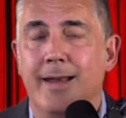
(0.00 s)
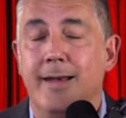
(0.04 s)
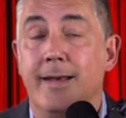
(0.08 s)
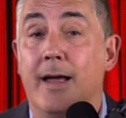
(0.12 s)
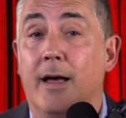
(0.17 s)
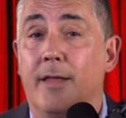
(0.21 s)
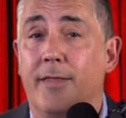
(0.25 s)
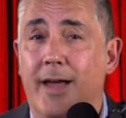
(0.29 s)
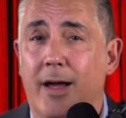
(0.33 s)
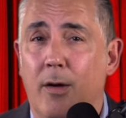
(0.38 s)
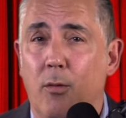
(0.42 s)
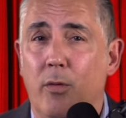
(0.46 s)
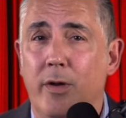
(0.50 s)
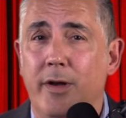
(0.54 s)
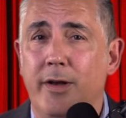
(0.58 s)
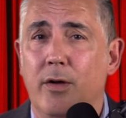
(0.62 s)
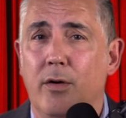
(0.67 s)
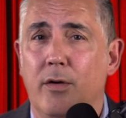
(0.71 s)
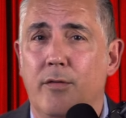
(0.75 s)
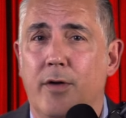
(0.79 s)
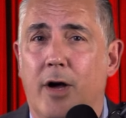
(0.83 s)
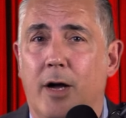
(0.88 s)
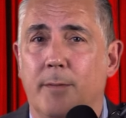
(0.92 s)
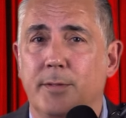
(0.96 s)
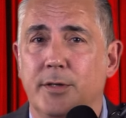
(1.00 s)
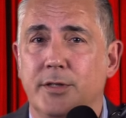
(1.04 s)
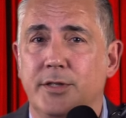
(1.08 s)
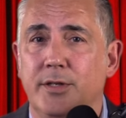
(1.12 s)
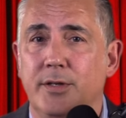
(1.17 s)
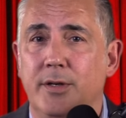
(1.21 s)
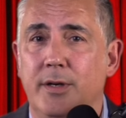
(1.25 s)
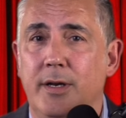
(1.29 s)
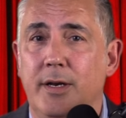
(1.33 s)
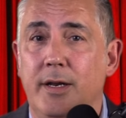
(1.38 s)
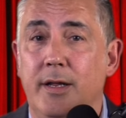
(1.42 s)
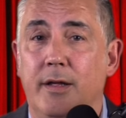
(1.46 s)
Now, that window of
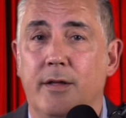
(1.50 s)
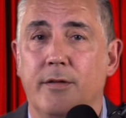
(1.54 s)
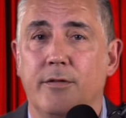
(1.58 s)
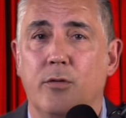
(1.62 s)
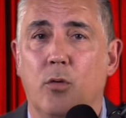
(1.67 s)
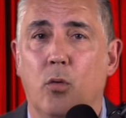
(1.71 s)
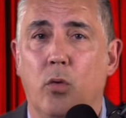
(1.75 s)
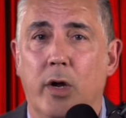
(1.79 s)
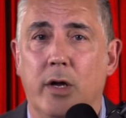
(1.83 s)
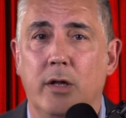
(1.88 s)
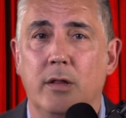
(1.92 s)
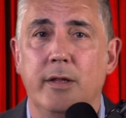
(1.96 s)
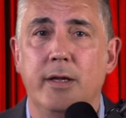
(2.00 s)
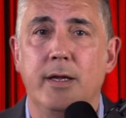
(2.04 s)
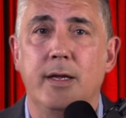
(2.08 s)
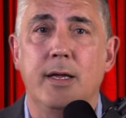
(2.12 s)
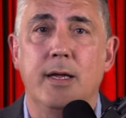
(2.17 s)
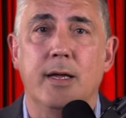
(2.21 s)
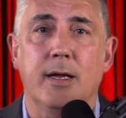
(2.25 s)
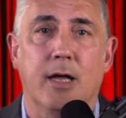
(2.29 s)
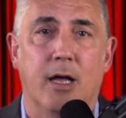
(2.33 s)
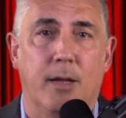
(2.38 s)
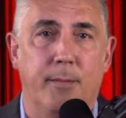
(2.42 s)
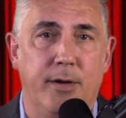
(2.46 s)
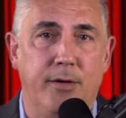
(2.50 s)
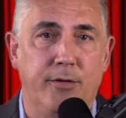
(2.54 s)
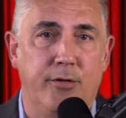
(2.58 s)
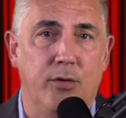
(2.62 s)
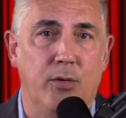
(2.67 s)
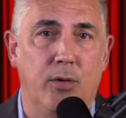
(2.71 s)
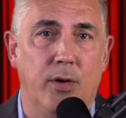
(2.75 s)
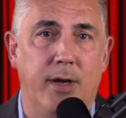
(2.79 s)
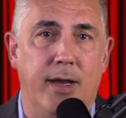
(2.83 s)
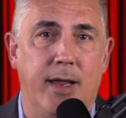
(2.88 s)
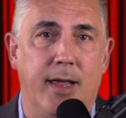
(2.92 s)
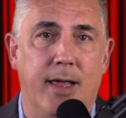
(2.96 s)
opportunity is quickly coming
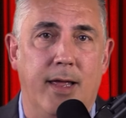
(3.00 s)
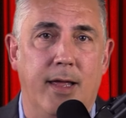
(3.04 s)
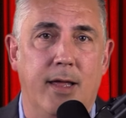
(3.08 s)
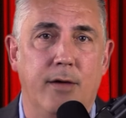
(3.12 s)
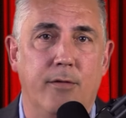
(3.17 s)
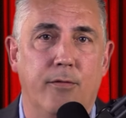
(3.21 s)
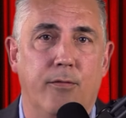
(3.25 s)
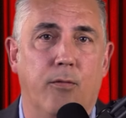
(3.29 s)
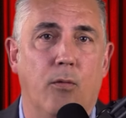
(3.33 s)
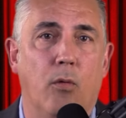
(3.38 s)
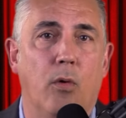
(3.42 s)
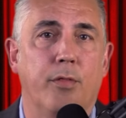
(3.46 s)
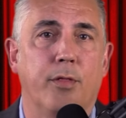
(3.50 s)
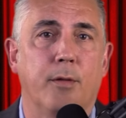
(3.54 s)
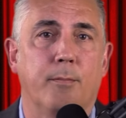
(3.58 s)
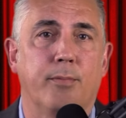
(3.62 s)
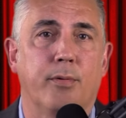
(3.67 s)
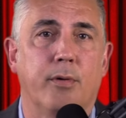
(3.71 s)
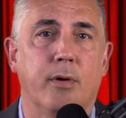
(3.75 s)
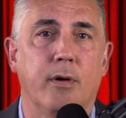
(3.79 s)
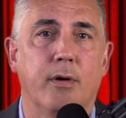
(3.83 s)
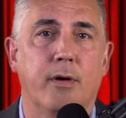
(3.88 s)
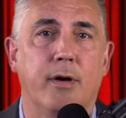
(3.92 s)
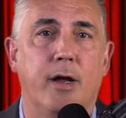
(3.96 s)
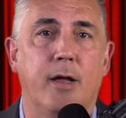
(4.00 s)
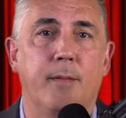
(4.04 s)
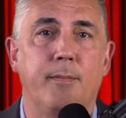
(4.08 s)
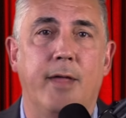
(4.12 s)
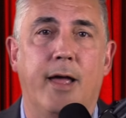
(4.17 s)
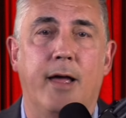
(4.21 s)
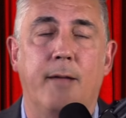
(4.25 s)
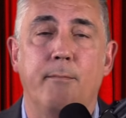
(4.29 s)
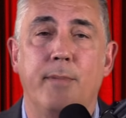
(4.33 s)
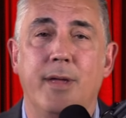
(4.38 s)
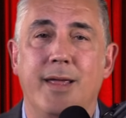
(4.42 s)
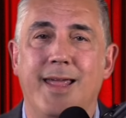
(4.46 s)
to an end for the program
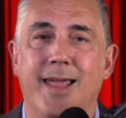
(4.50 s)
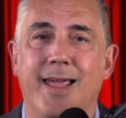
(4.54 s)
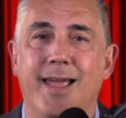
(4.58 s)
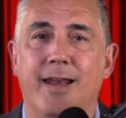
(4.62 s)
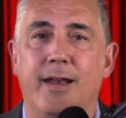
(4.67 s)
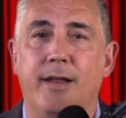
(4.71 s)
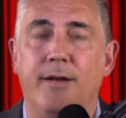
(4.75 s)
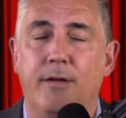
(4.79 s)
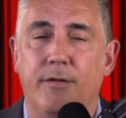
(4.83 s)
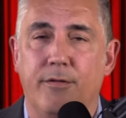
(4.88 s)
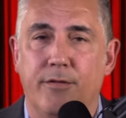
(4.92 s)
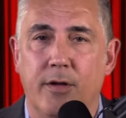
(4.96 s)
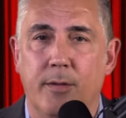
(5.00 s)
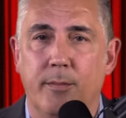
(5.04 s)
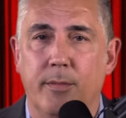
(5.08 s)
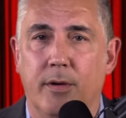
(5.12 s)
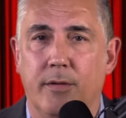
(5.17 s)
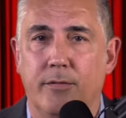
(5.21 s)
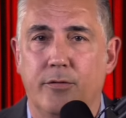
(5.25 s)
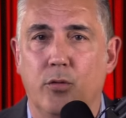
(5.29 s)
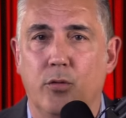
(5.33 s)
that began in December of